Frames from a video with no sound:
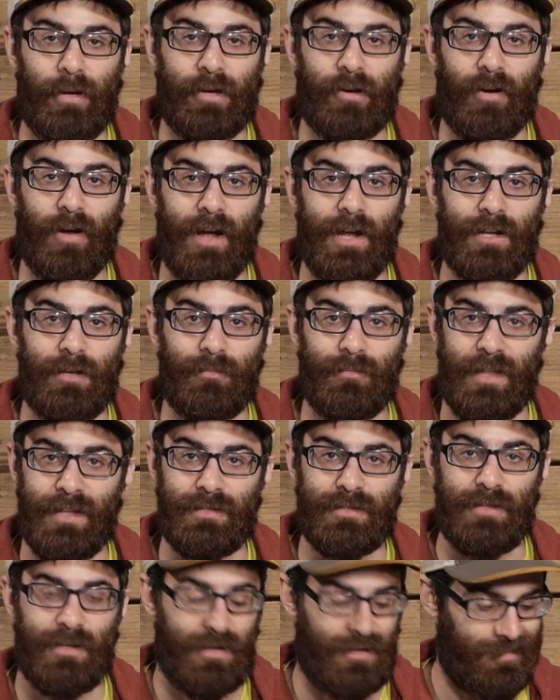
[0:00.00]
bigger item
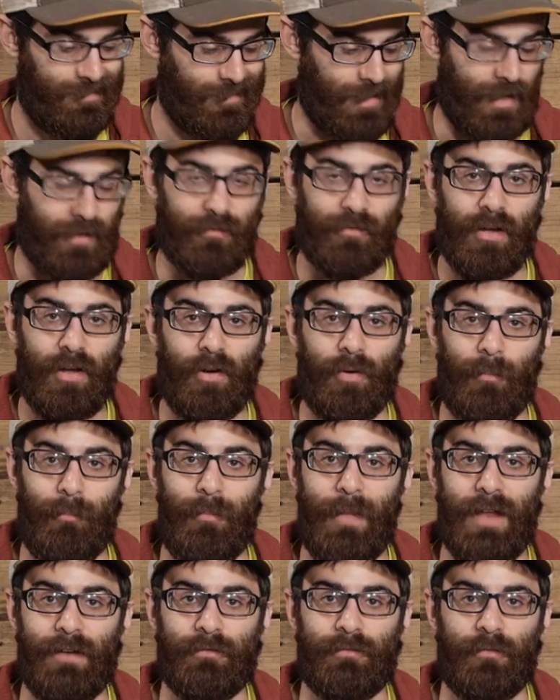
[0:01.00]
that's kind of
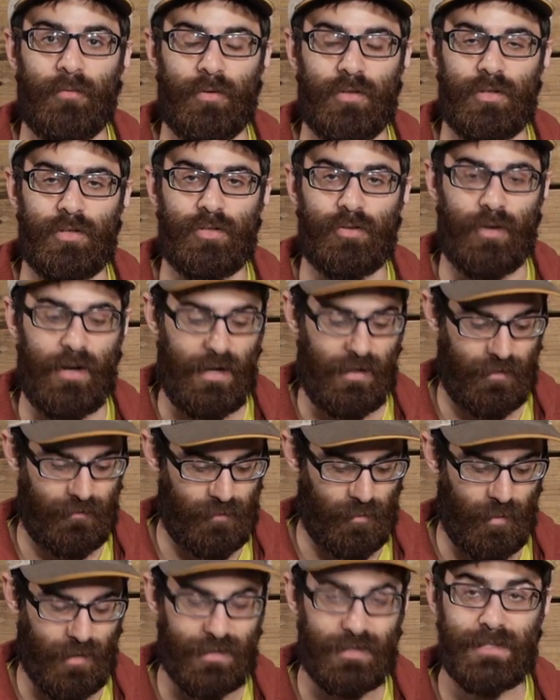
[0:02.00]
meant for the trail.
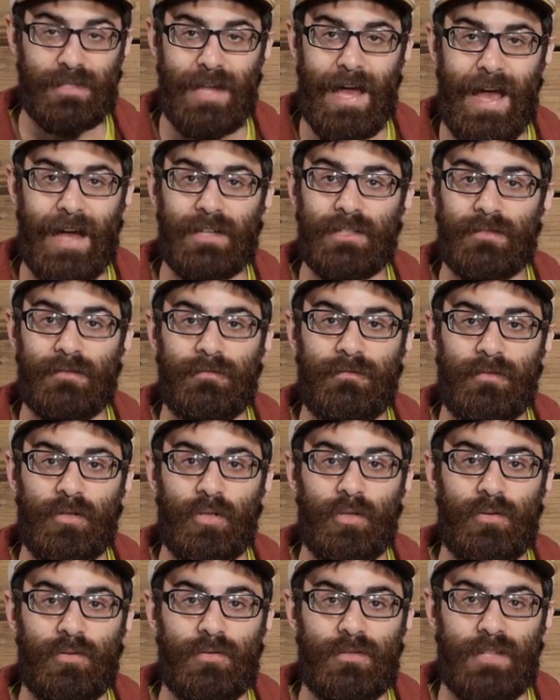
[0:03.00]
If you want snacks,
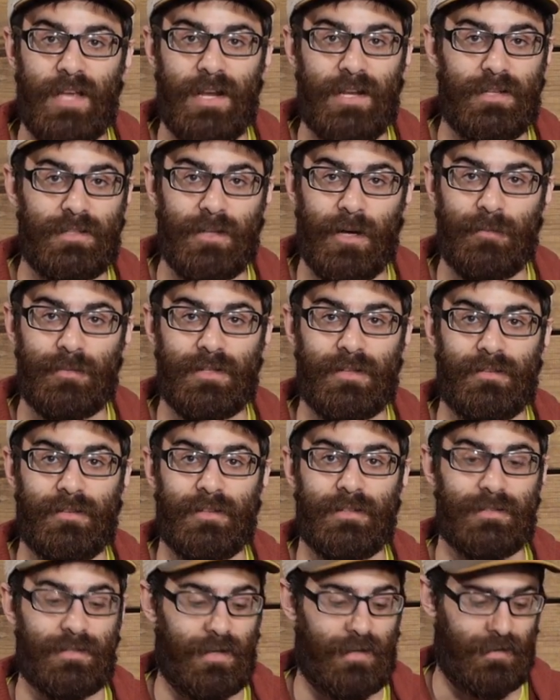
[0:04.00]
foods, any types of
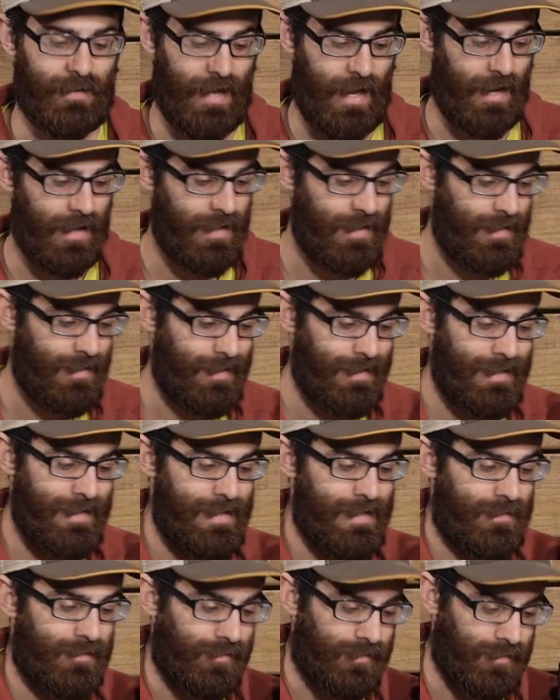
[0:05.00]
things like that,
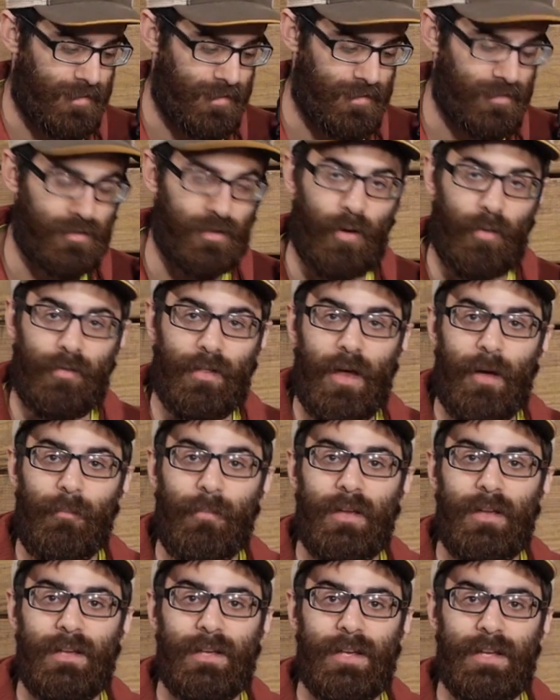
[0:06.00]
easily stow them
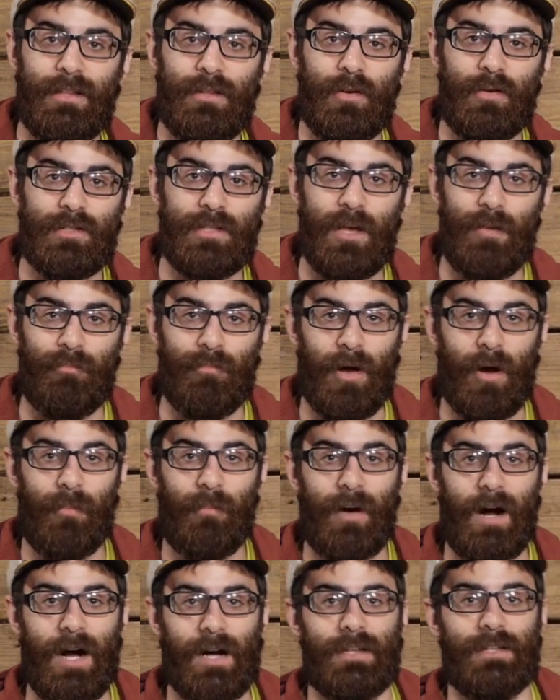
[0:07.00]
in those hip belt
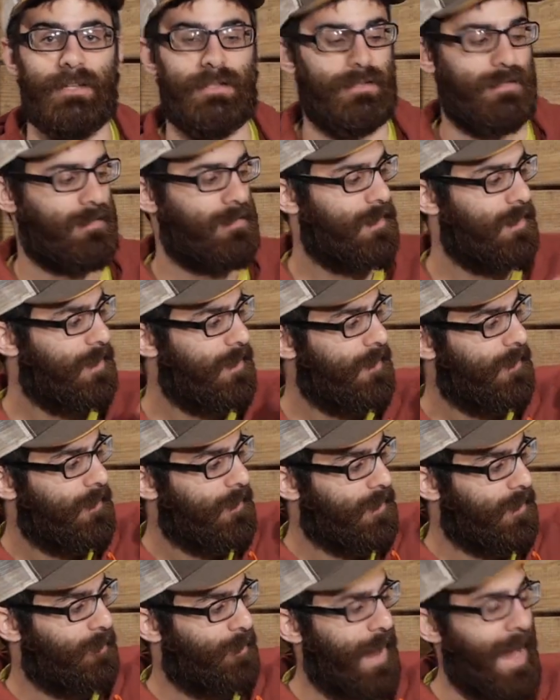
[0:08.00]
pockets.
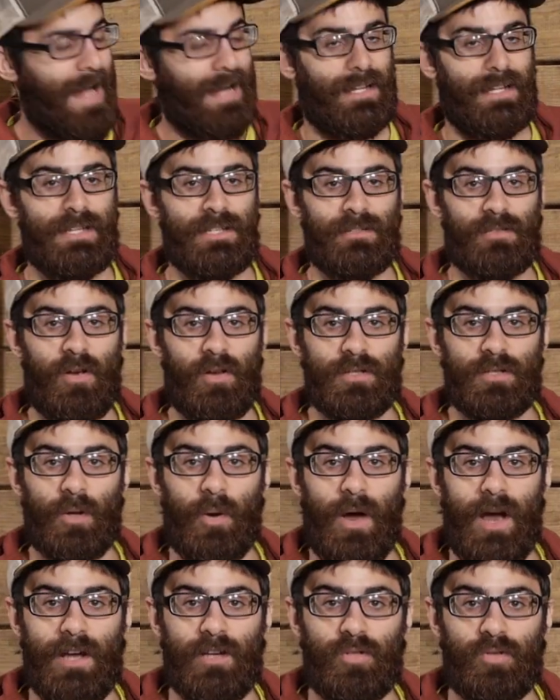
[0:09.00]
The pack is also
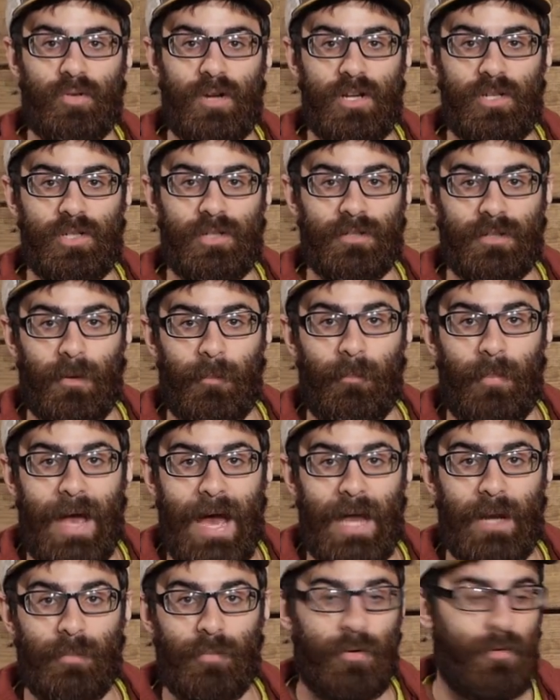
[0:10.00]
hydration
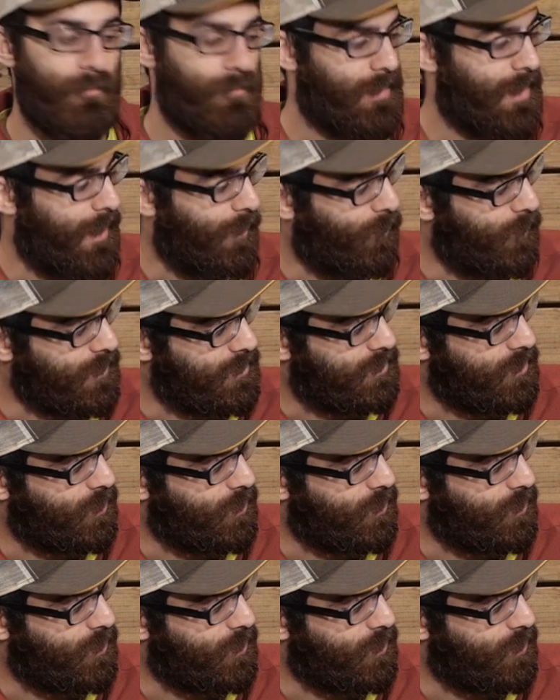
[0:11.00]
compatible and we